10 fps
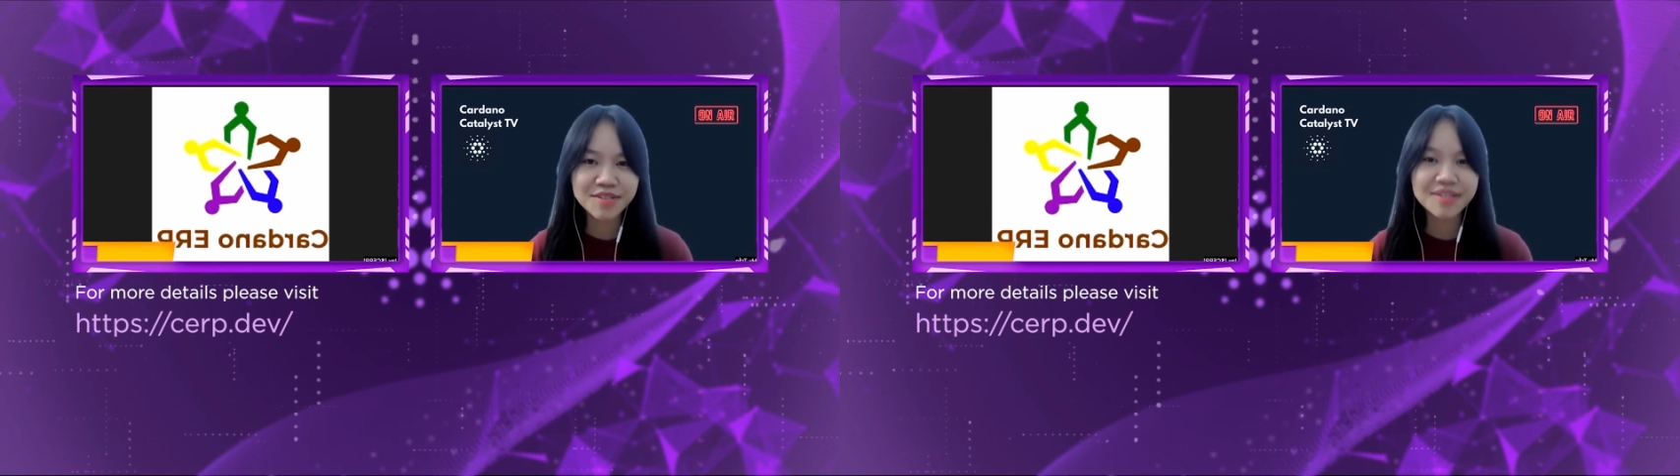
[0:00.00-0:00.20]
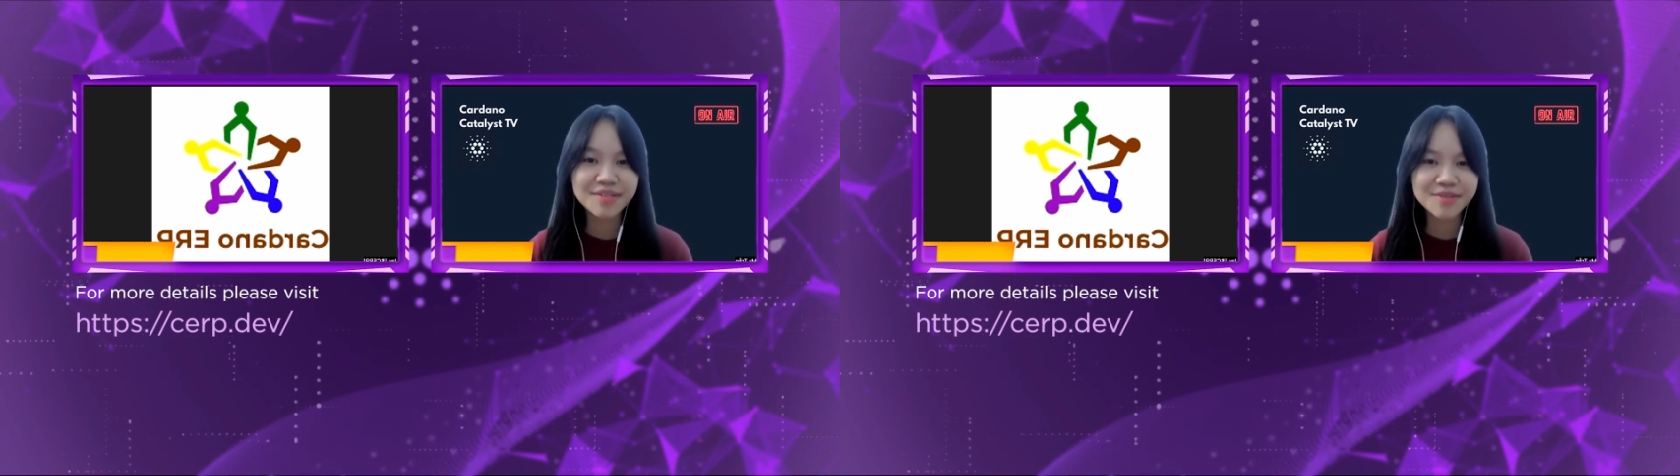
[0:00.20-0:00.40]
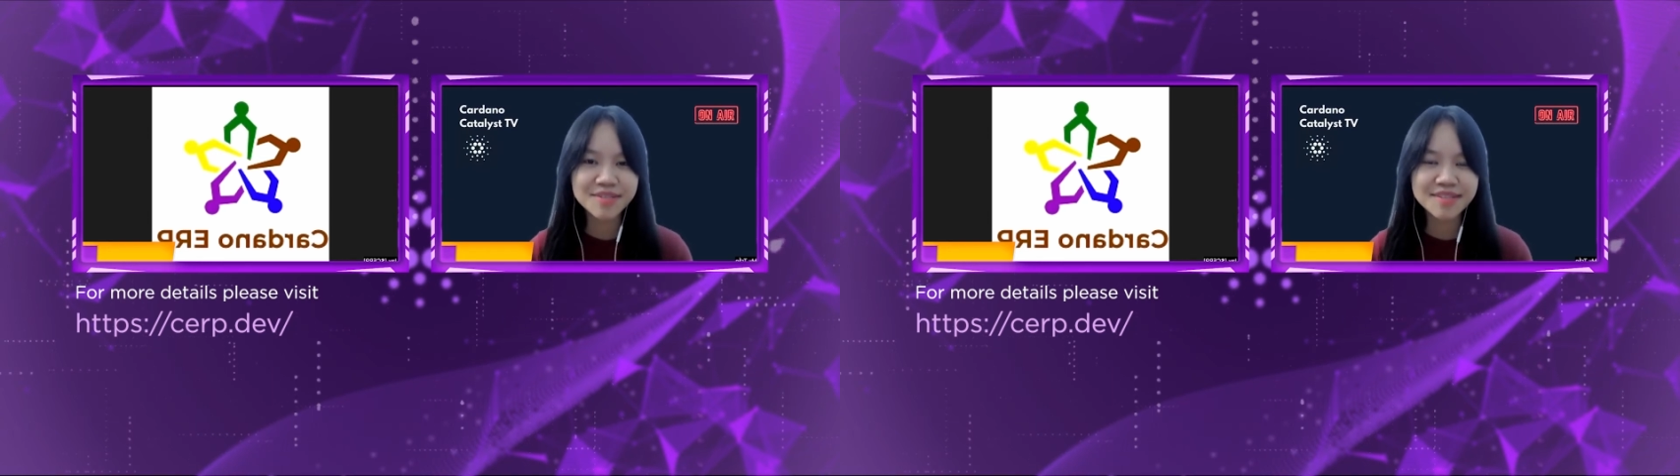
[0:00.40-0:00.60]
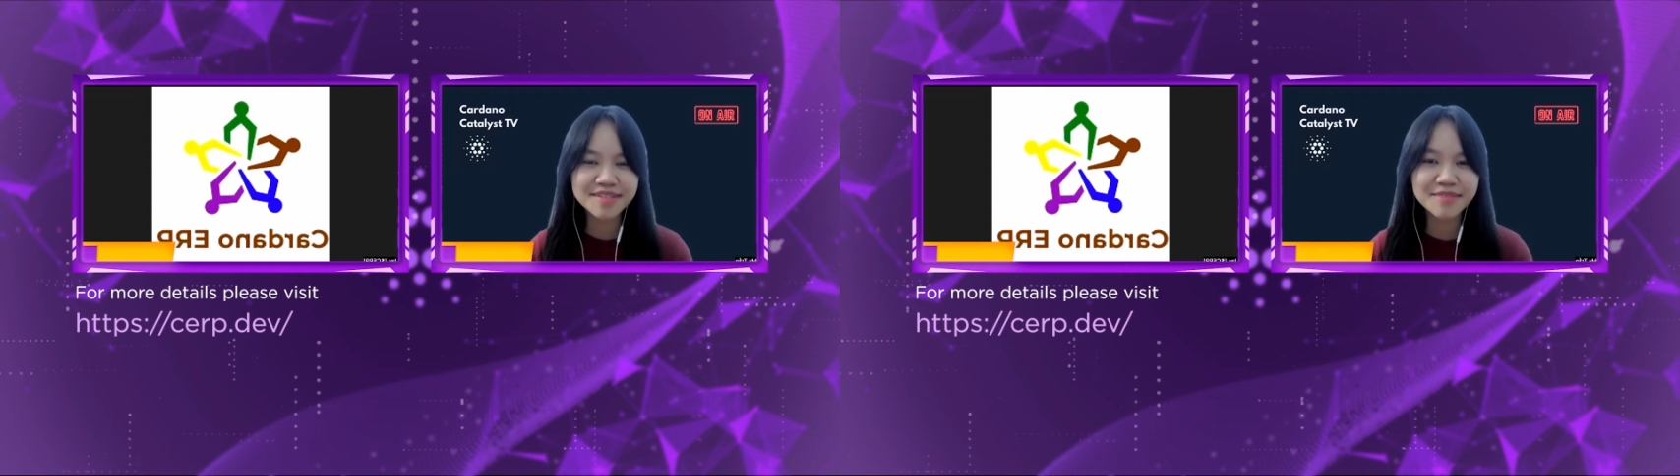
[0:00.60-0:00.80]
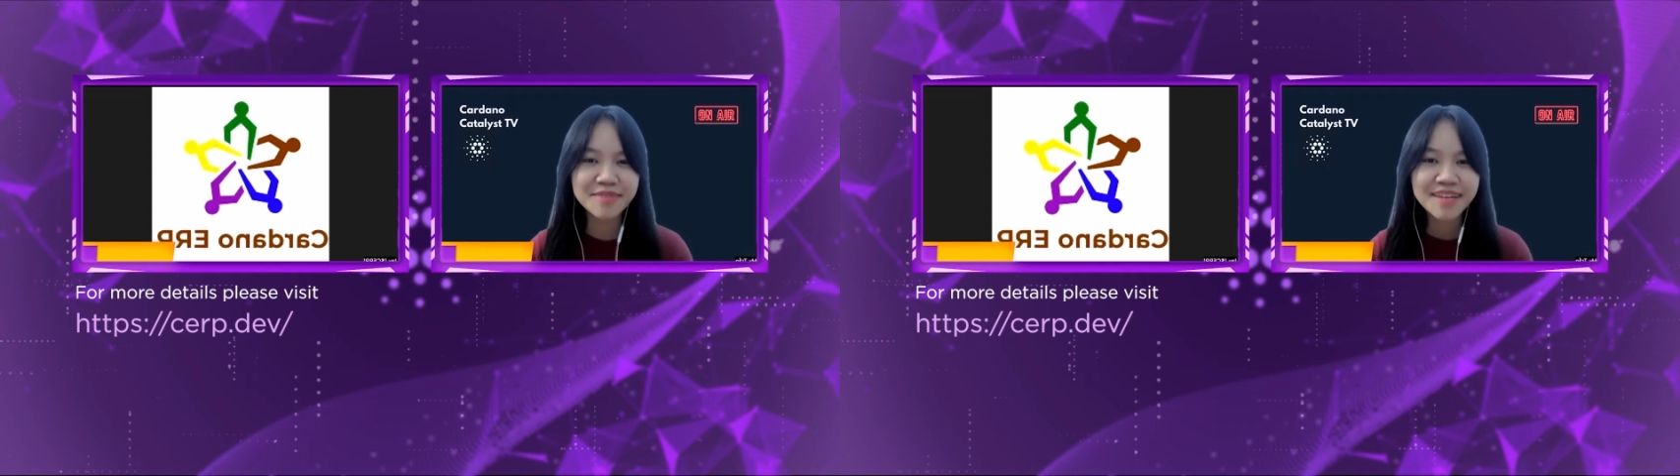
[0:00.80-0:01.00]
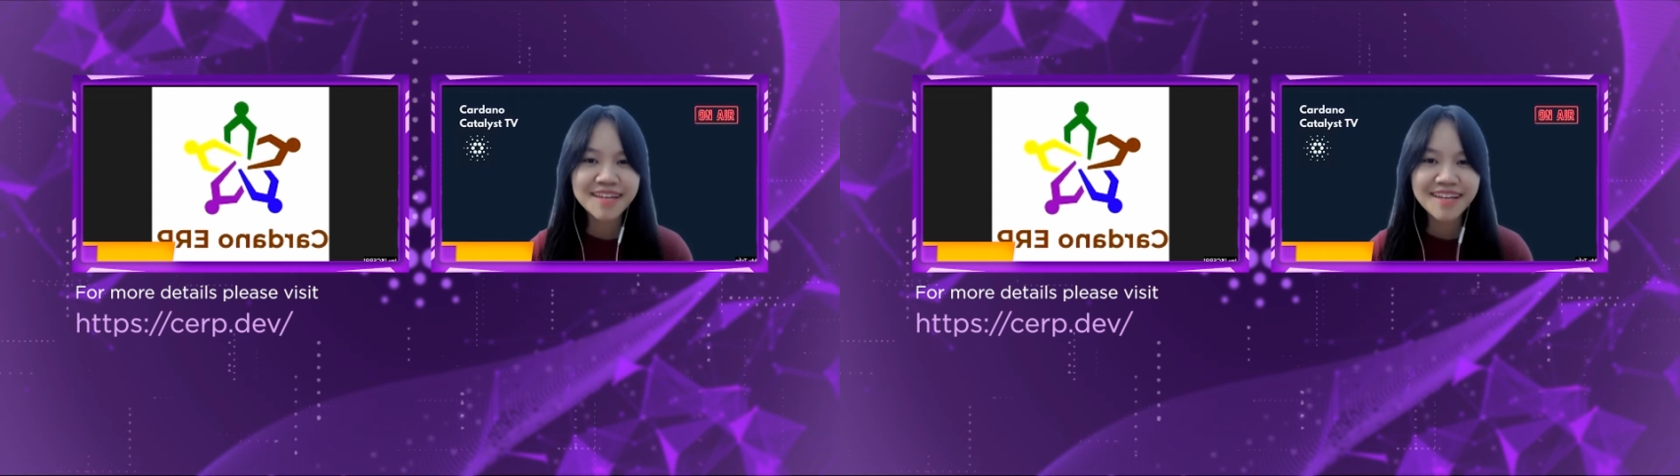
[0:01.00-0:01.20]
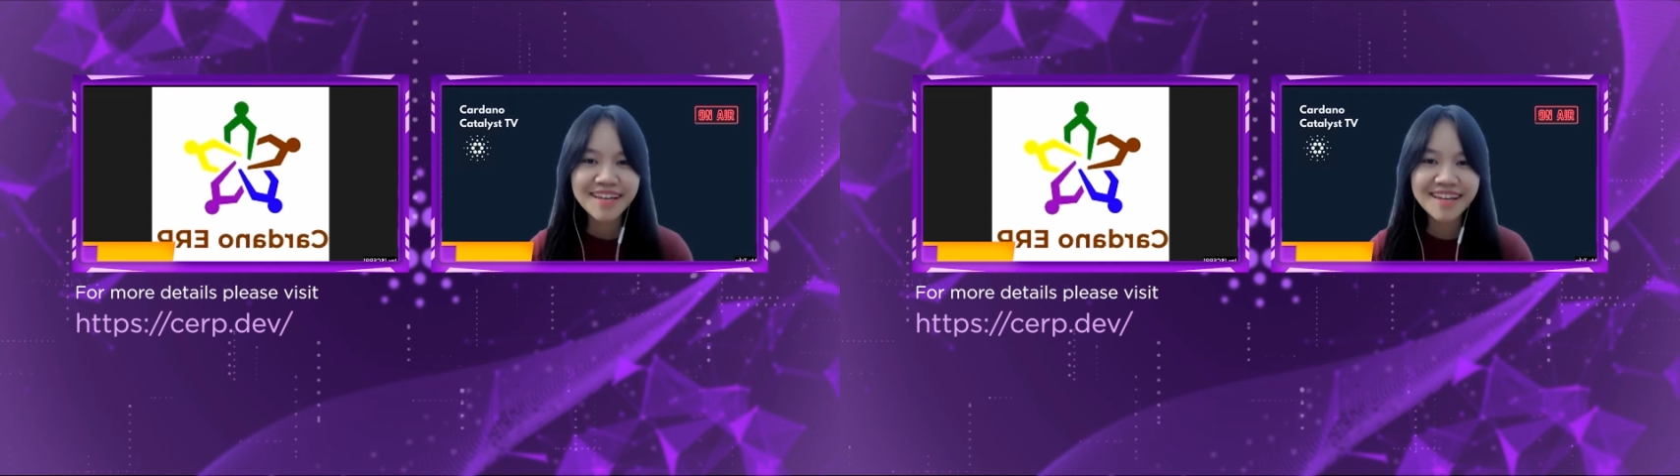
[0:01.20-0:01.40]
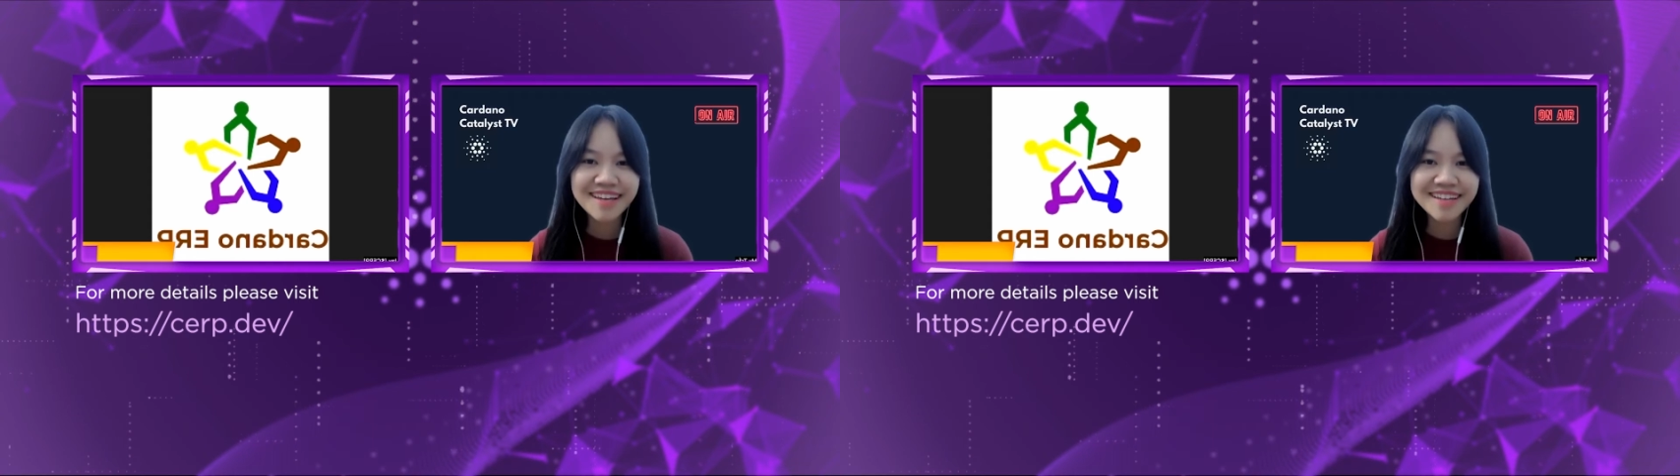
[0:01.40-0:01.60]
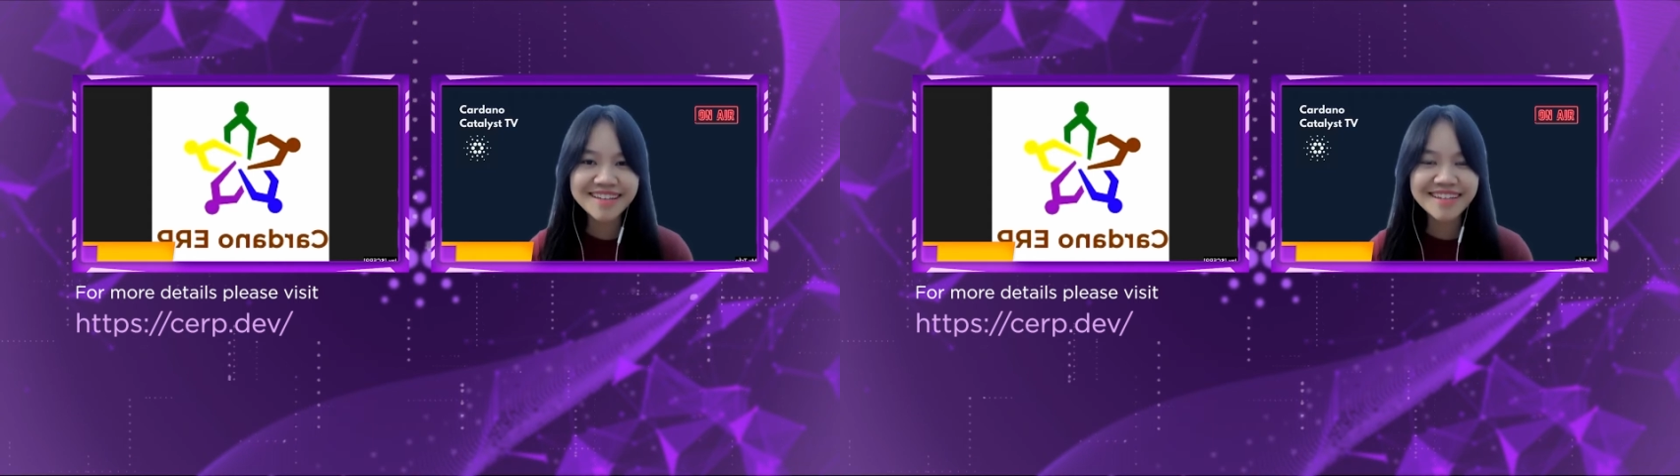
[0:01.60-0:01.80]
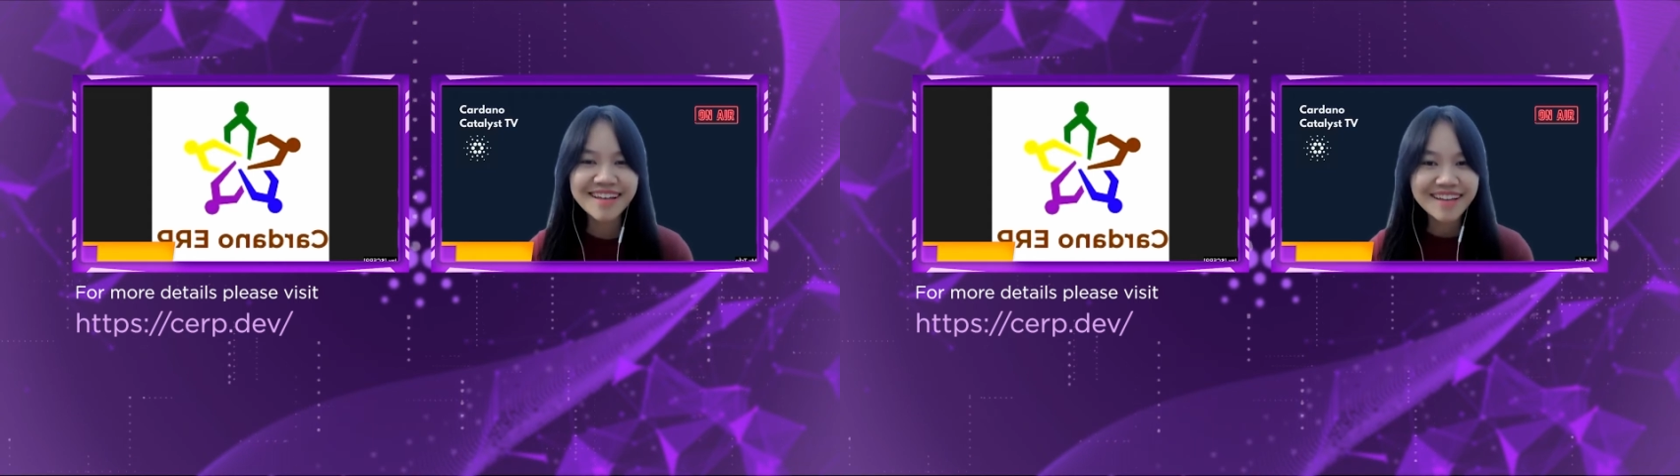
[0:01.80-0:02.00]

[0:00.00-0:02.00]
ecosystem. And